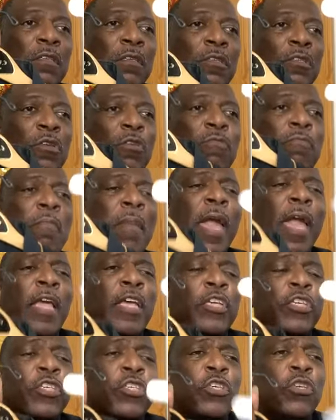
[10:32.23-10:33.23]
So
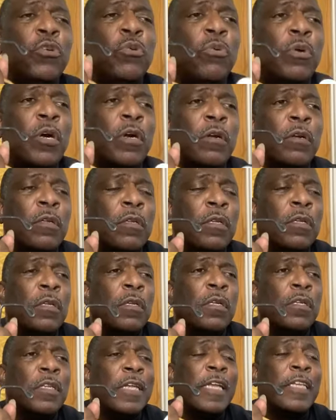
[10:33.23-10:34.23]
make sure
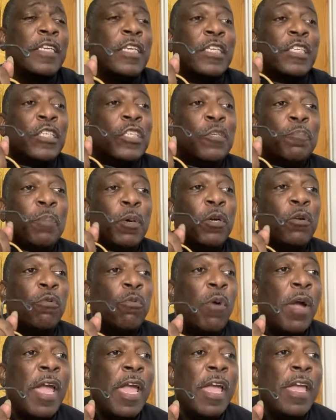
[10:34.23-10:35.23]
that this is put
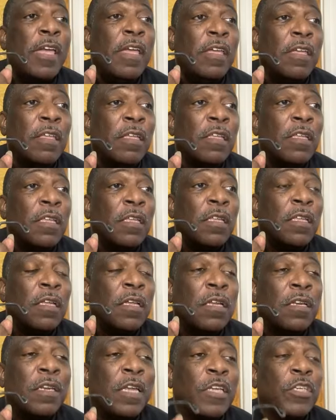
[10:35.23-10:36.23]
away,
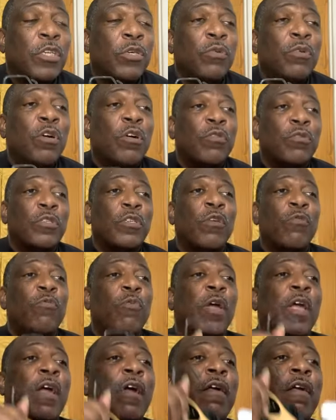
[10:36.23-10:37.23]
that you go
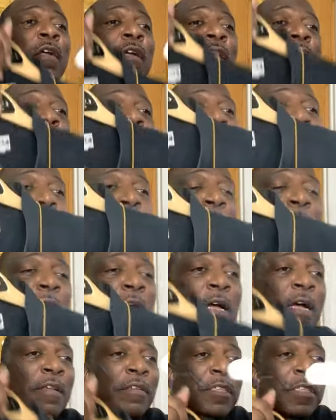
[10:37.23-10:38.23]
somewhere,
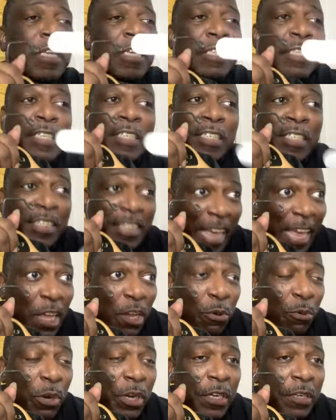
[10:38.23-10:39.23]
because this is
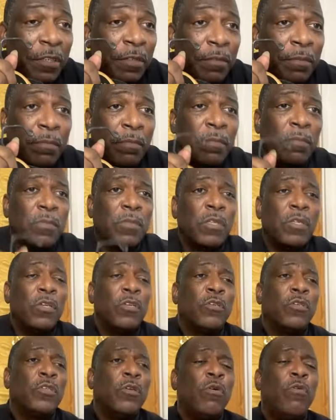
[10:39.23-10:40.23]
sacred.
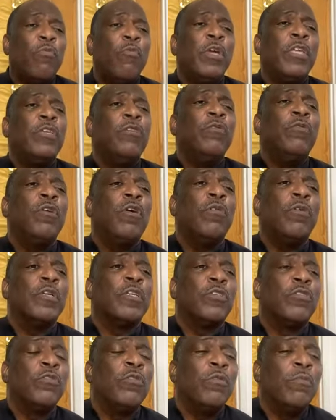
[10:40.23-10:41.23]
So when you go
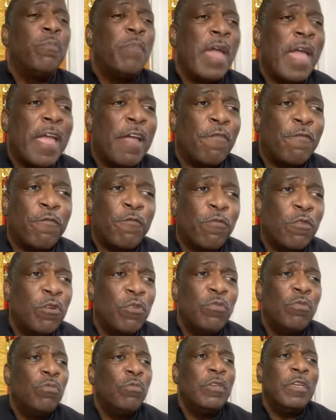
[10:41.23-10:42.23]
into the
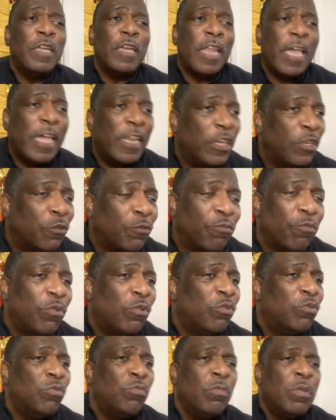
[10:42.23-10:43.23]
bathroom, the ladies'
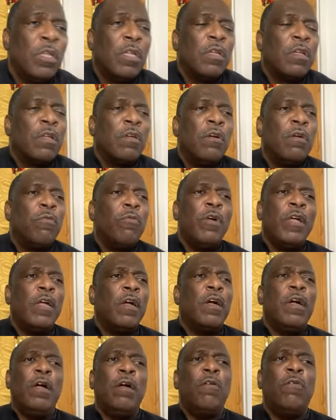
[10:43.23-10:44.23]
room,
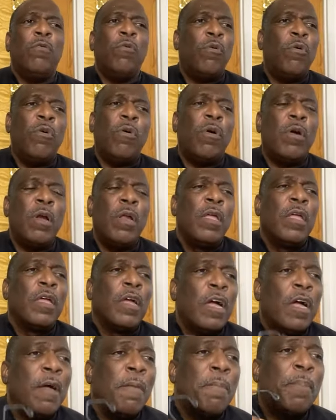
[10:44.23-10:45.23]
or
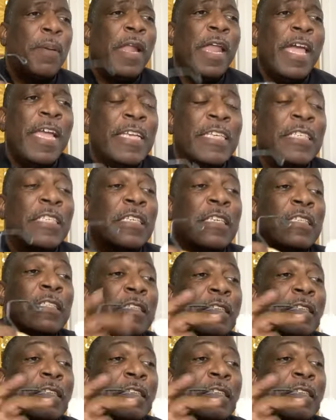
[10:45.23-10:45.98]
a place